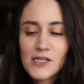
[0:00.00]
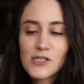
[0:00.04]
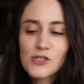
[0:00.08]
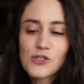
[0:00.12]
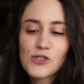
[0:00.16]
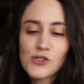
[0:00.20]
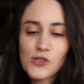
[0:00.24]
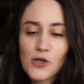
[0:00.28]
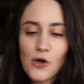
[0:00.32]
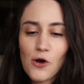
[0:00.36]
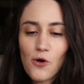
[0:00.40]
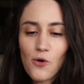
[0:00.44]

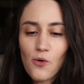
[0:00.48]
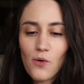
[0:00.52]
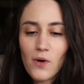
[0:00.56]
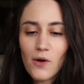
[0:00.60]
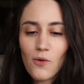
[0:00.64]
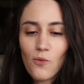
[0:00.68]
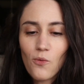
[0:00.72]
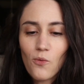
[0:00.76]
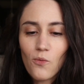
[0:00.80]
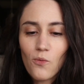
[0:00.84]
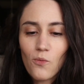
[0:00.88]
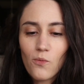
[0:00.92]

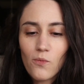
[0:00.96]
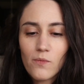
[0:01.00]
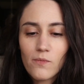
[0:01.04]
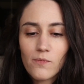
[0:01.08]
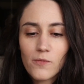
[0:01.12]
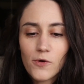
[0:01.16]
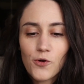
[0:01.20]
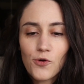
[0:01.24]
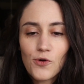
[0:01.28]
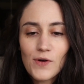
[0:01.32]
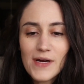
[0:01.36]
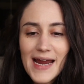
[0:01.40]
So
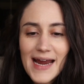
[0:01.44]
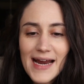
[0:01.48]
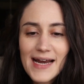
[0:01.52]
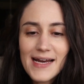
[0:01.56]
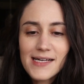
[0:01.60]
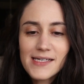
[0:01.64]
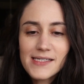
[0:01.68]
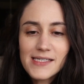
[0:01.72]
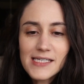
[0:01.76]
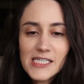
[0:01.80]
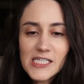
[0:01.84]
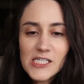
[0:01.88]

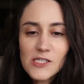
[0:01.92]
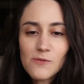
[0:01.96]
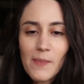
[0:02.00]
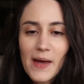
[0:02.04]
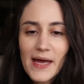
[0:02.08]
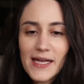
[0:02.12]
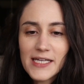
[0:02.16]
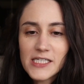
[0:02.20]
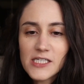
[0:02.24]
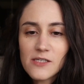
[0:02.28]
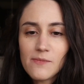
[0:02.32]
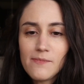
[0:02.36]
creating
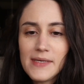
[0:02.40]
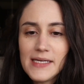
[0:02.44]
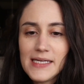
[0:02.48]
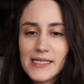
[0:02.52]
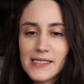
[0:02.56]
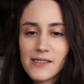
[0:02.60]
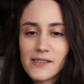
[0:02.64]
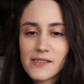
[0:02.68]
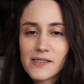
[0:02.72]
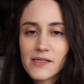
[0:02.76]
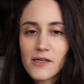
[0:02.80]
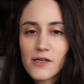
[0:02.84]
suspense
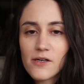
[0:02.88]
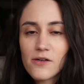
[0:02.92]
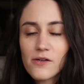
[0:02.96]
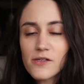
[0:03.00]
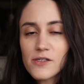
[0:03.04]
means